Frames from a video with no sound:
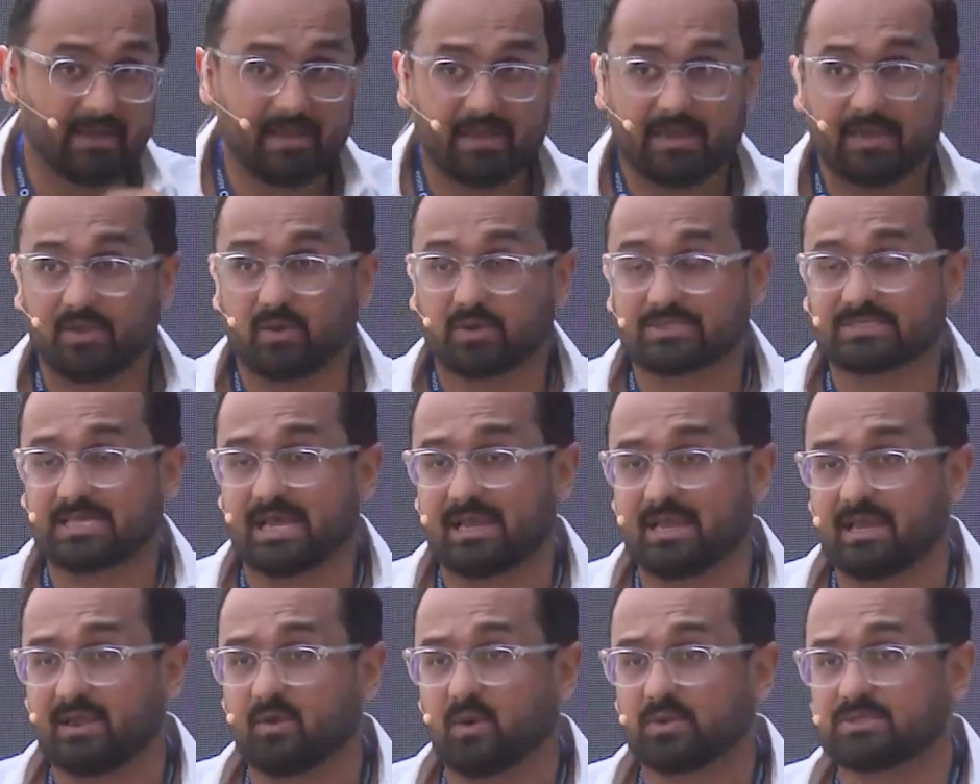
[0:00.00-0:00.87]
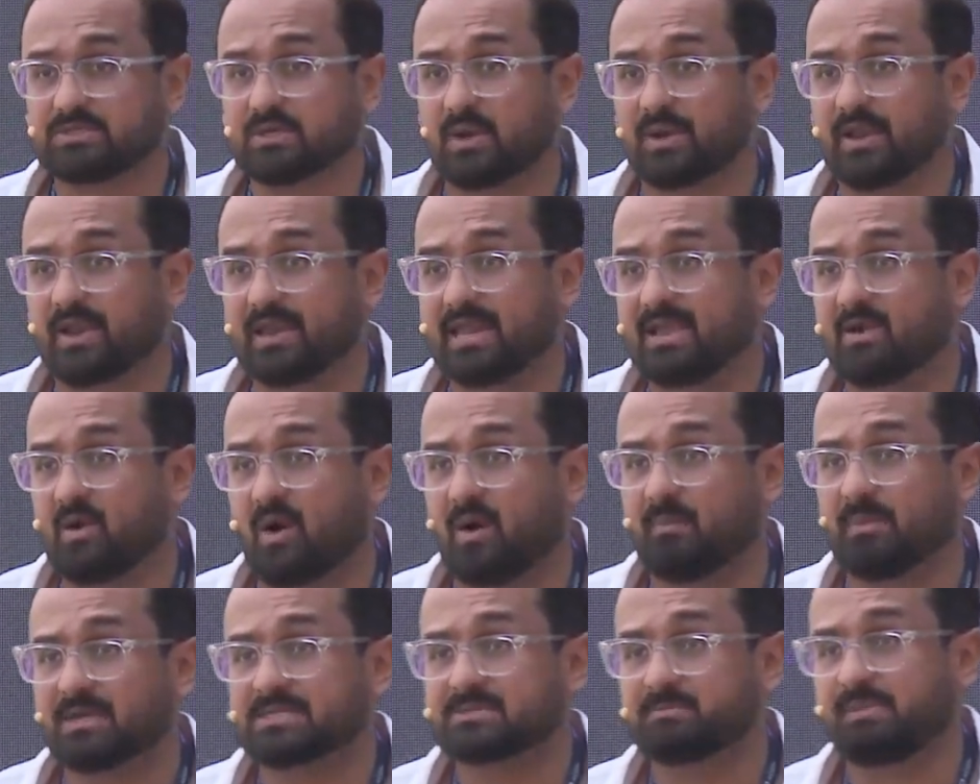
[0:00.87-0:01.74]
You're selling goods on an
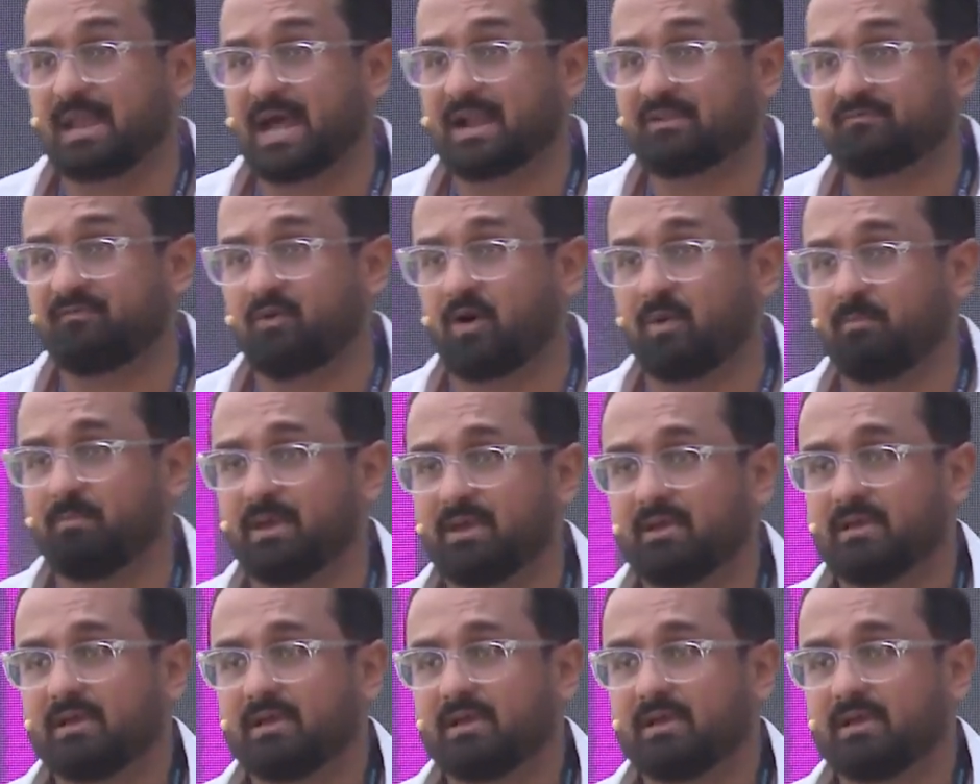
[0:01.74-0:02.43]
e-commerce platform.